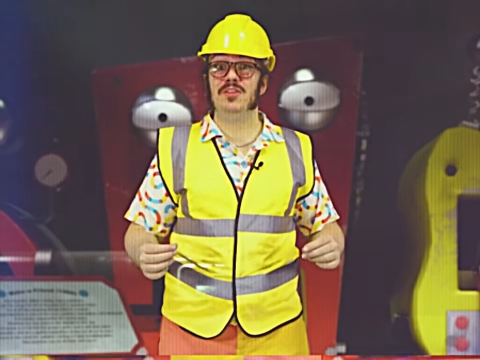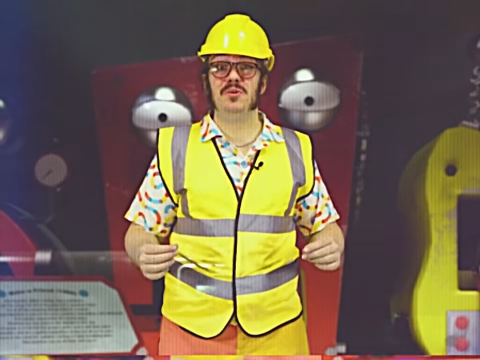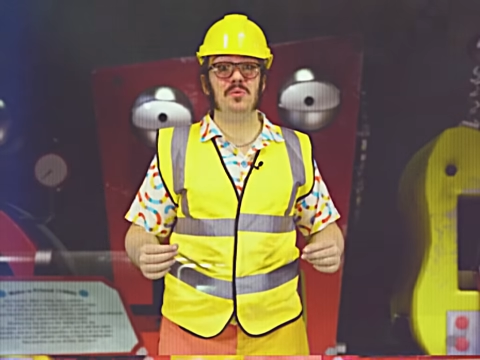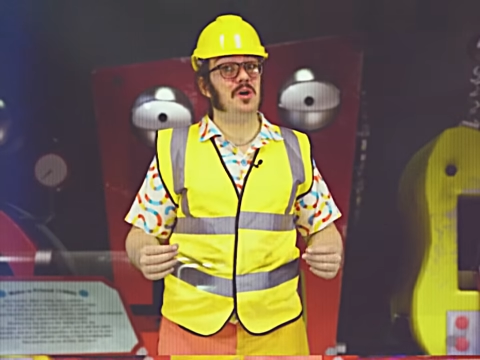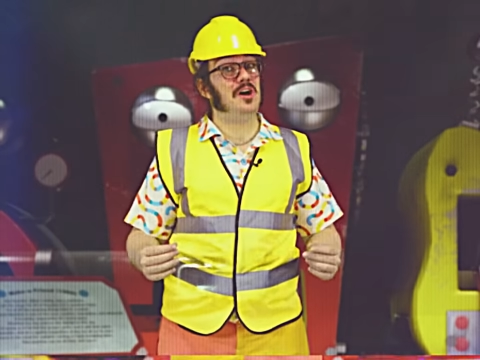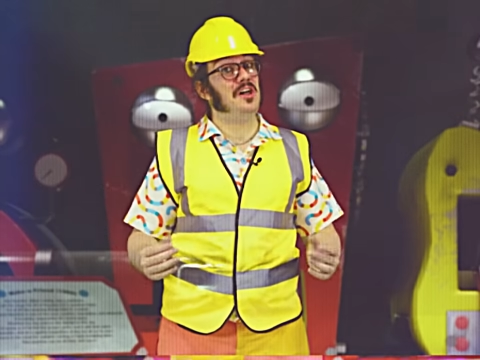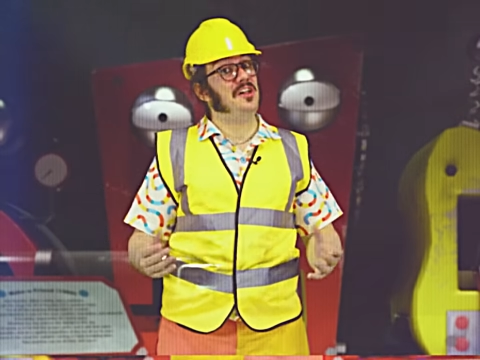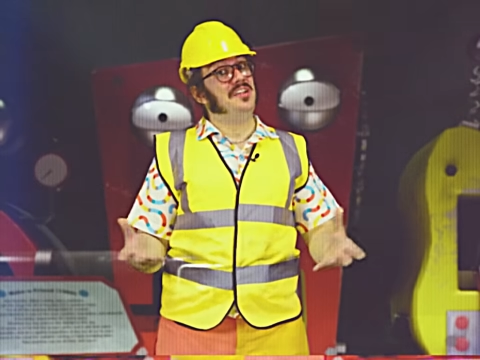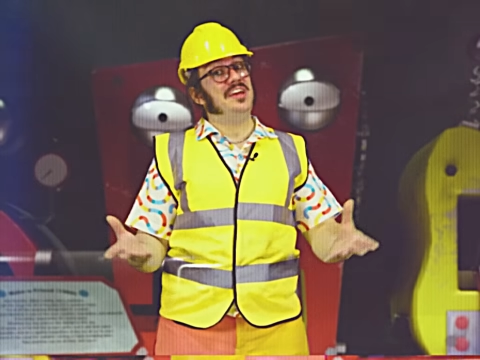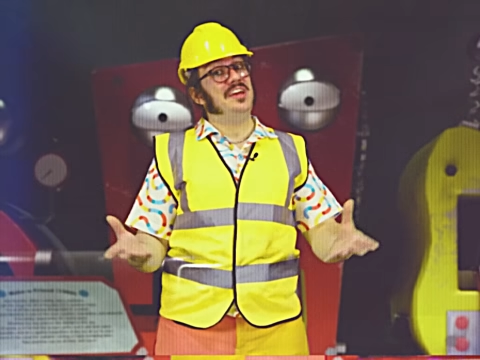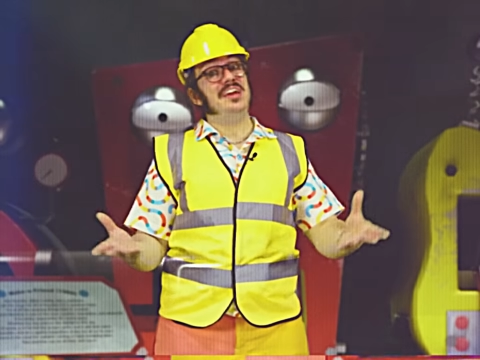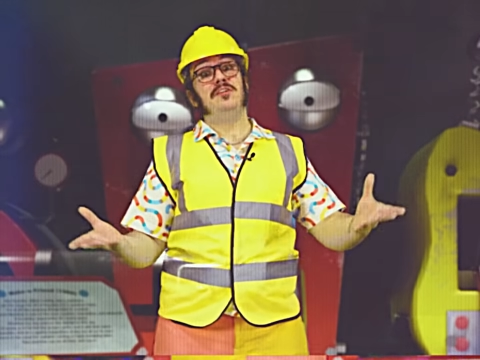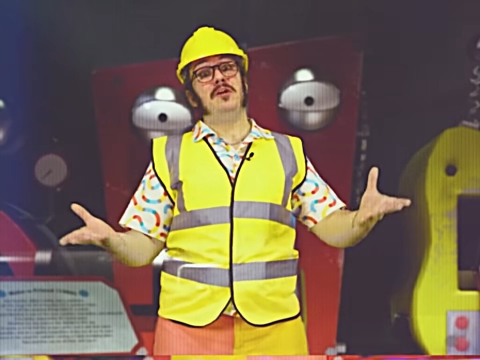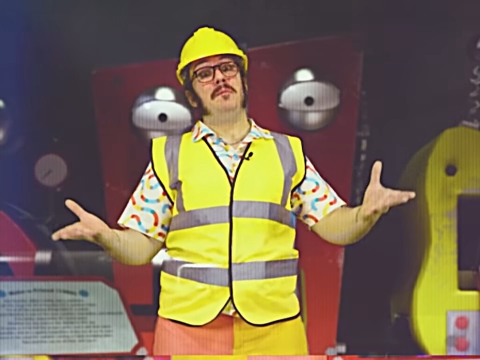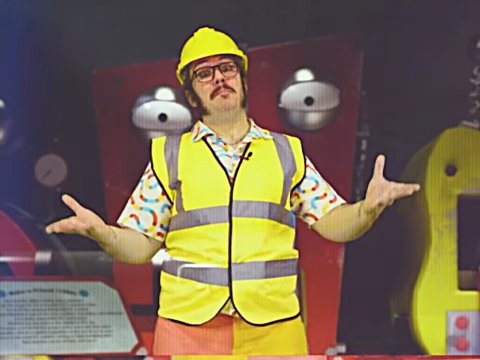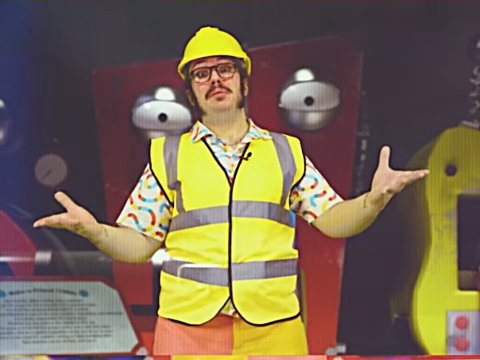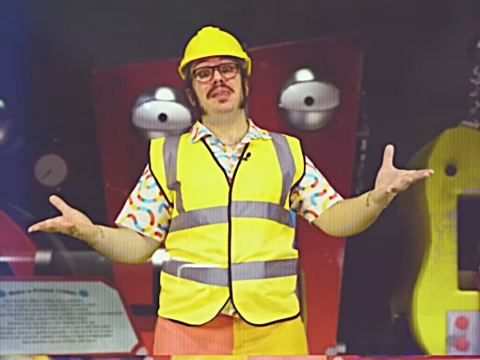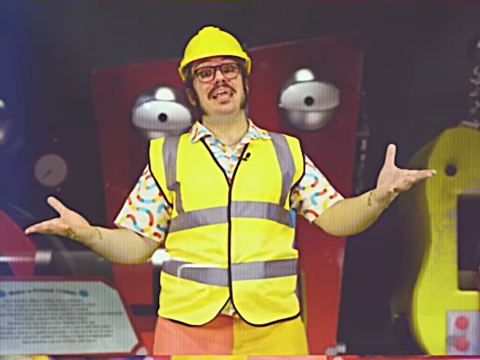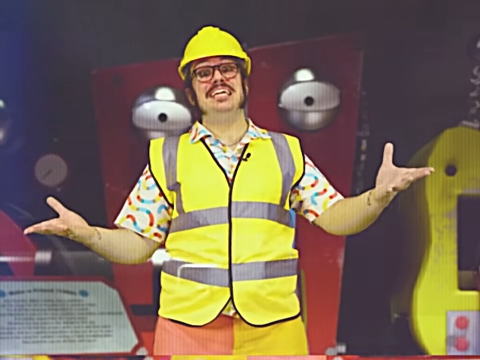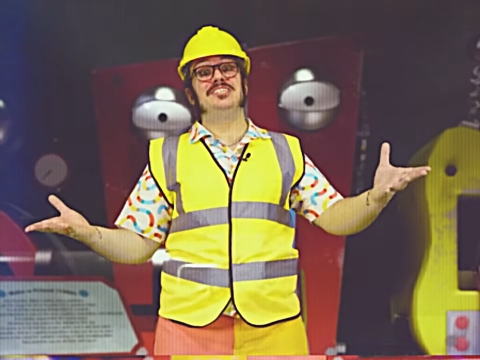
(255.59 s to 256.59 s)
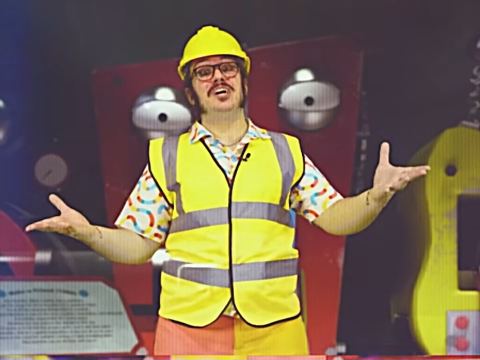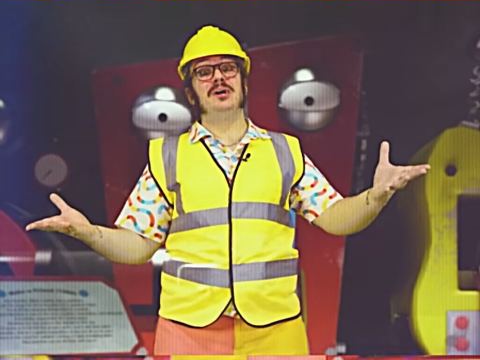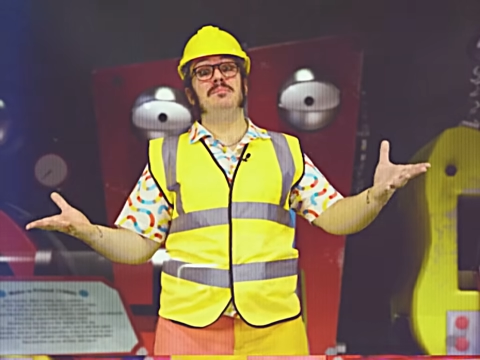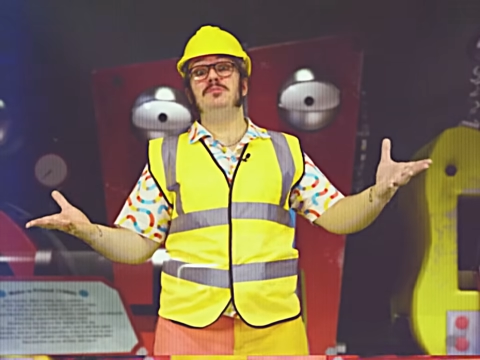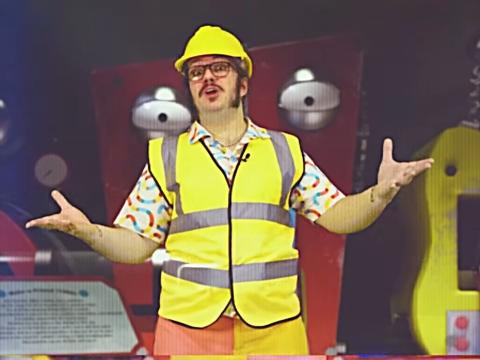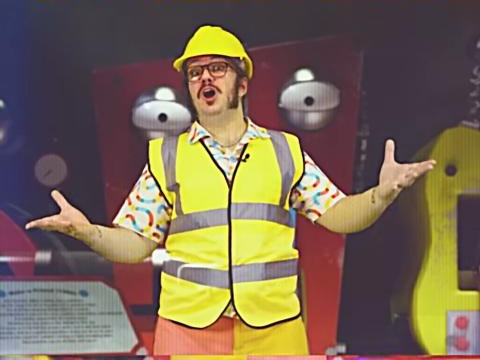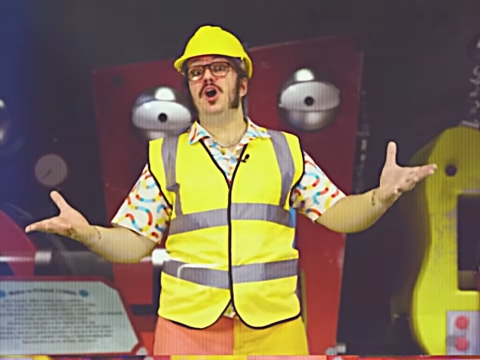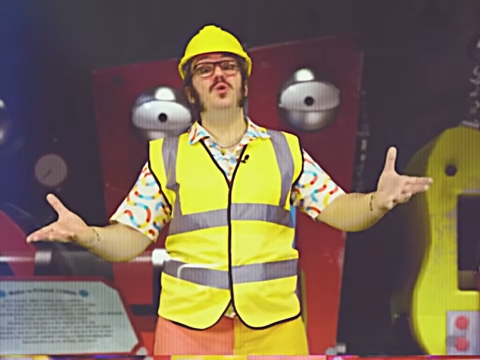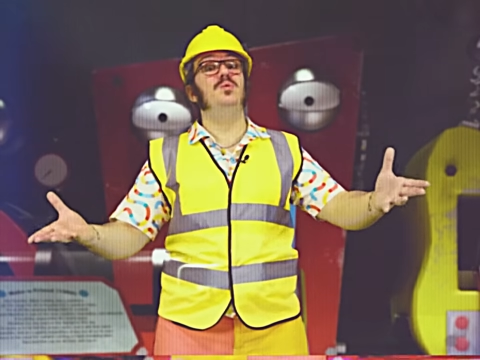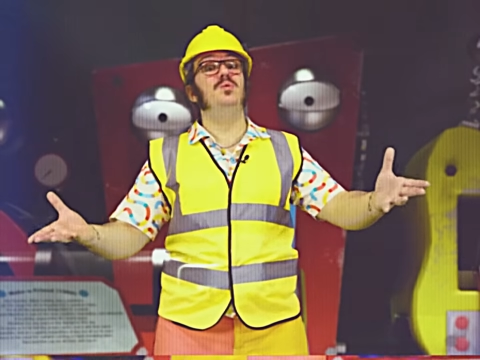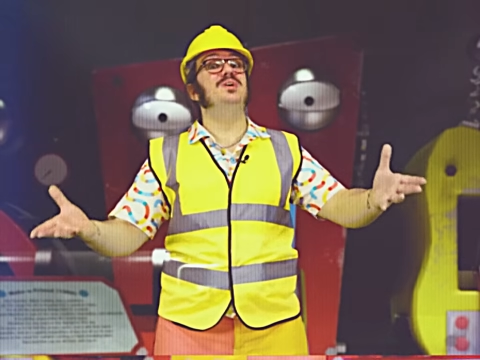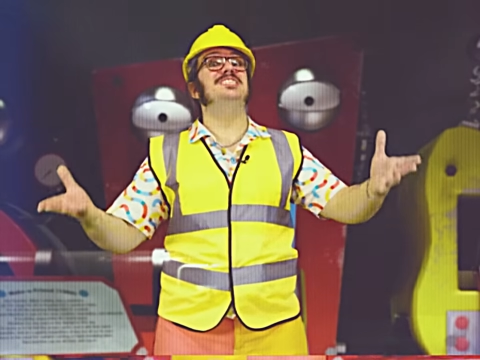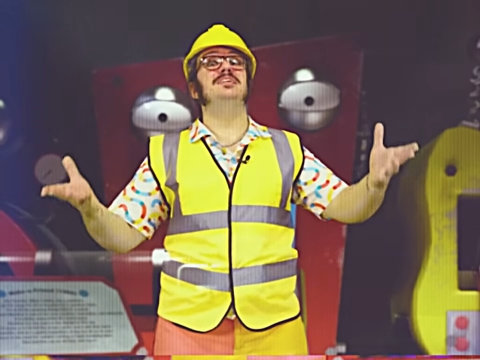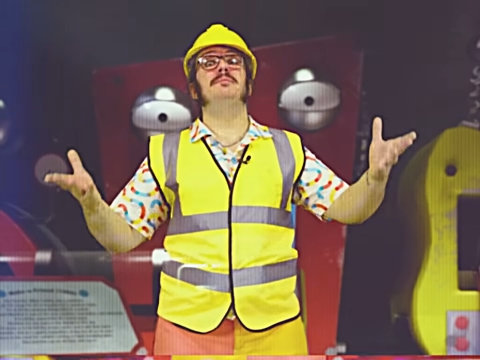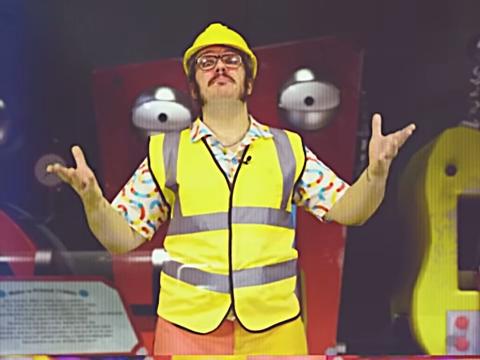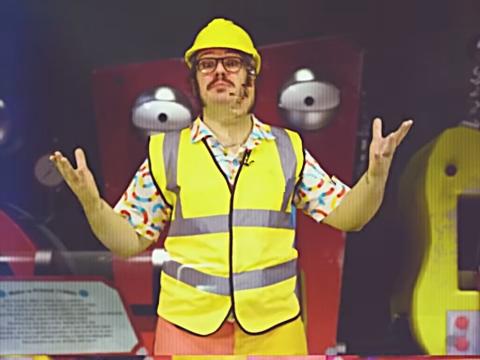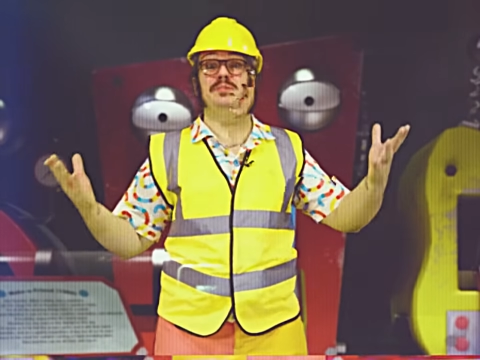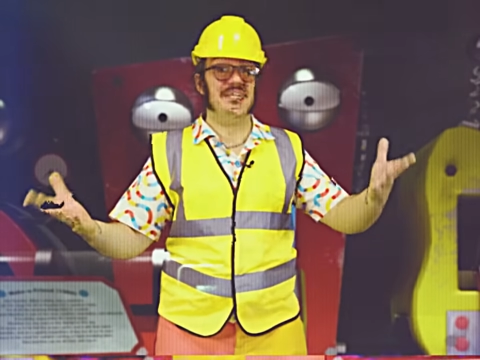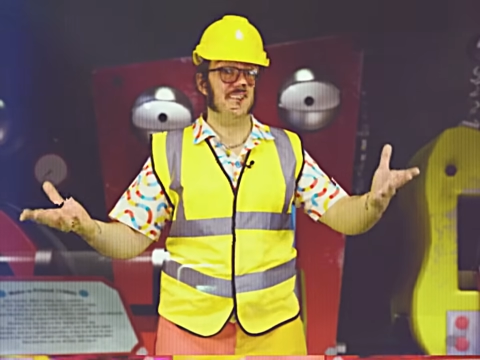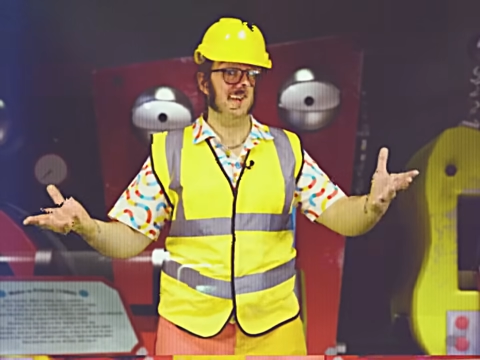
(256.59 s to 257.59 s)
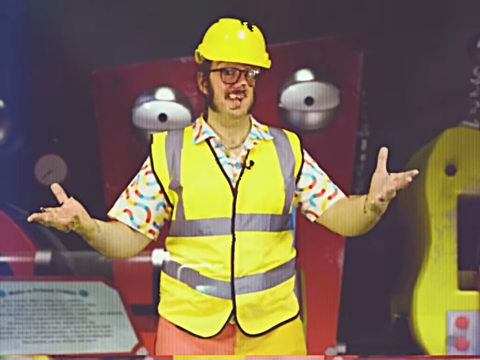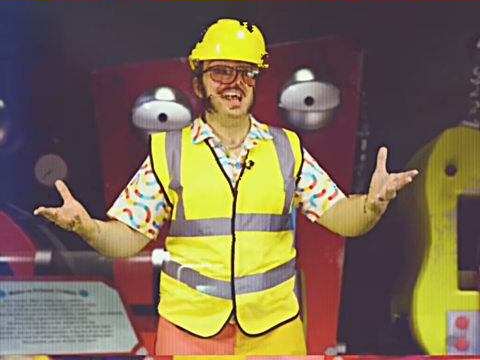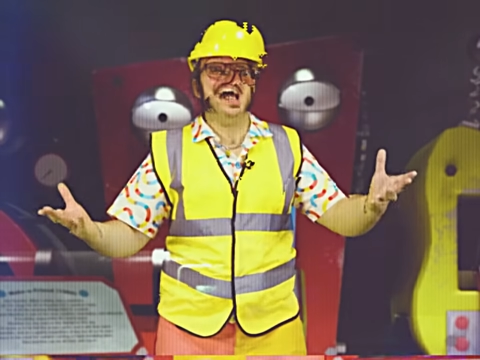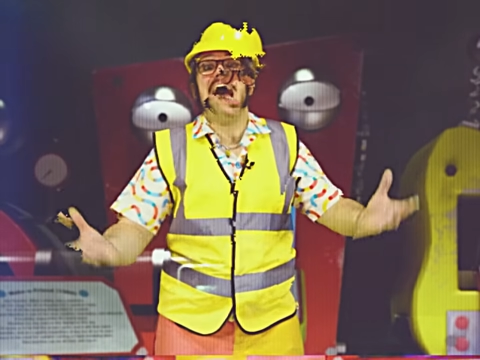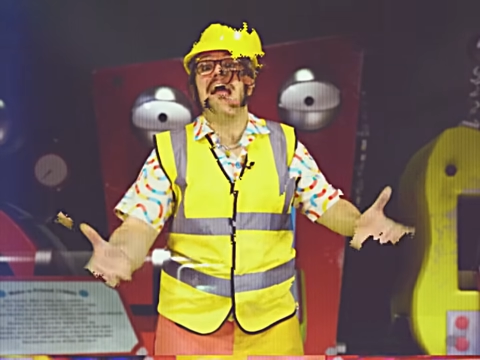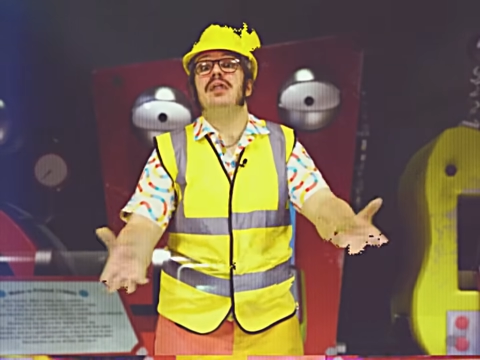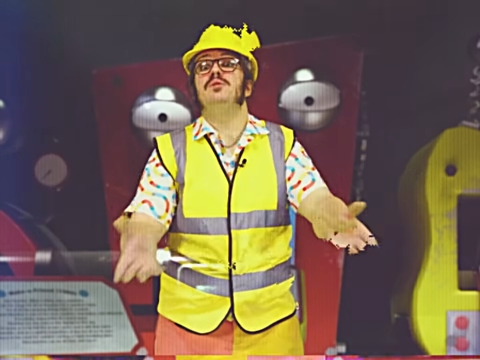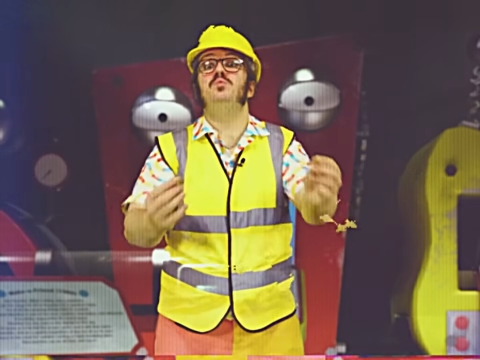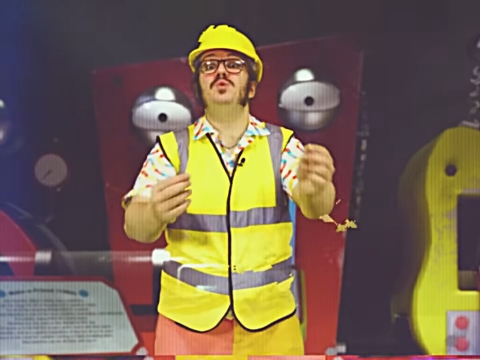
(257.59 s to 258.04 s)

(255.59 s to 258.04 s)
the world here at Playtime Co. is a privilege.